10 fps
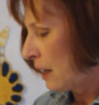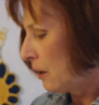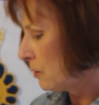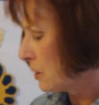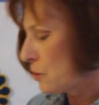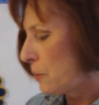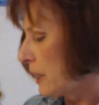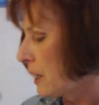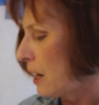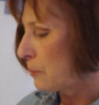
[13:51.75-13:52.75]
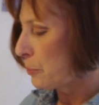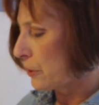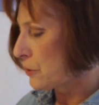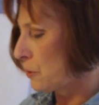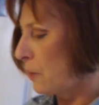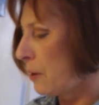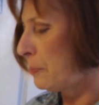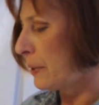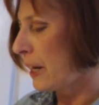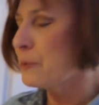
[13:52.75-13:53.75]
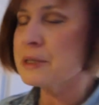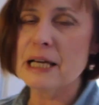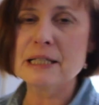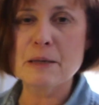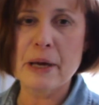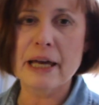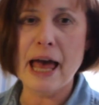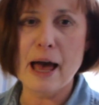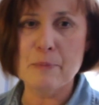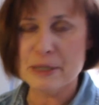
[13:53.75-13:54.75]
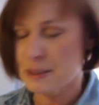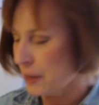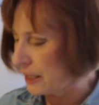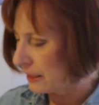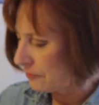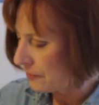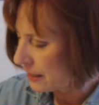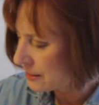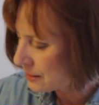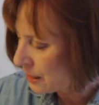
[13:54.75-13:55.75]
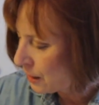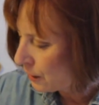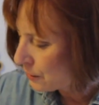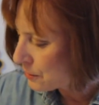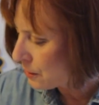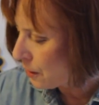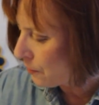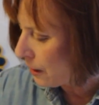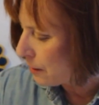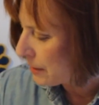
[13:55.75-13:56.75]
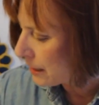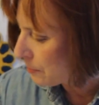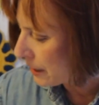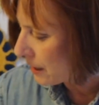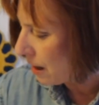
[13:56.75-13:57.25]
you can do any kind of pricks you want, but I always like to make a happy smiley face. So I make my